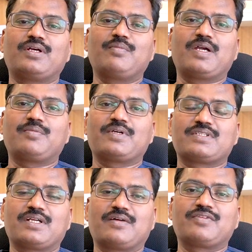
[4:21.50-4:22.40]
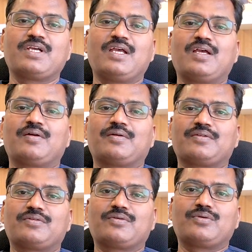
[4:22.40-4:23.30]
a bypass graft.
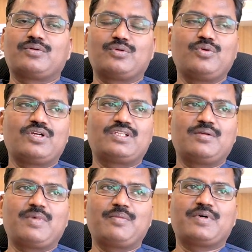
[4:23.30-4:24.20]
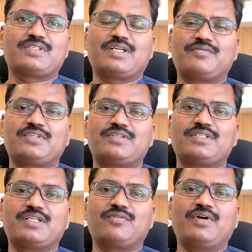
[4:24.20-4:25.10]
So two or three bypass graft it
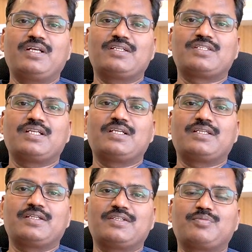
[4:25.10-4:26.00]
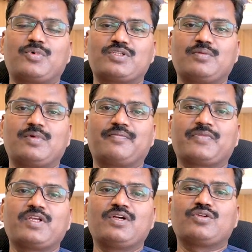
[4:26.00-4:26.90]
is required, still it is possible.
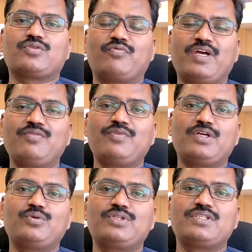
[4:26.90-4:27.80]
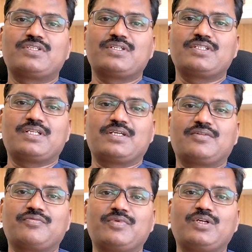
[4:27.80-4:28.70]
So when we do this surgery,
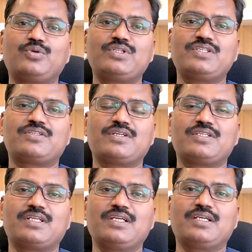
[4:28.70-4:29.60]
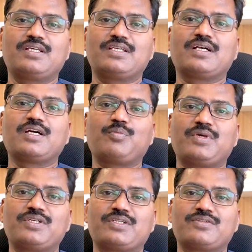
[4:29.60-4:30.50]
we do this surgery in younger
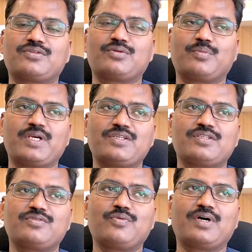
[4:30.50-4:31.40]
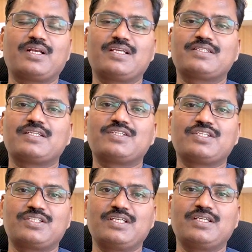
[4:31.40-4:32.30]
patients. So patients who are less than
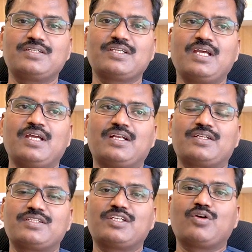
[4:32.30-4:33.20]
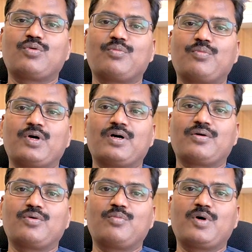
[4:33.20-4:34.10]
60 years, doesn't have uh,
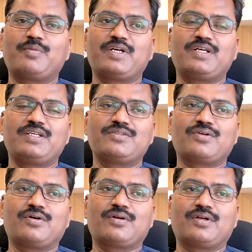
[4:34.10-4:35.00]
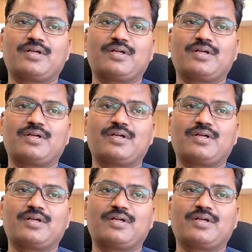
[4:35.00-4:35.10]
comorbidities or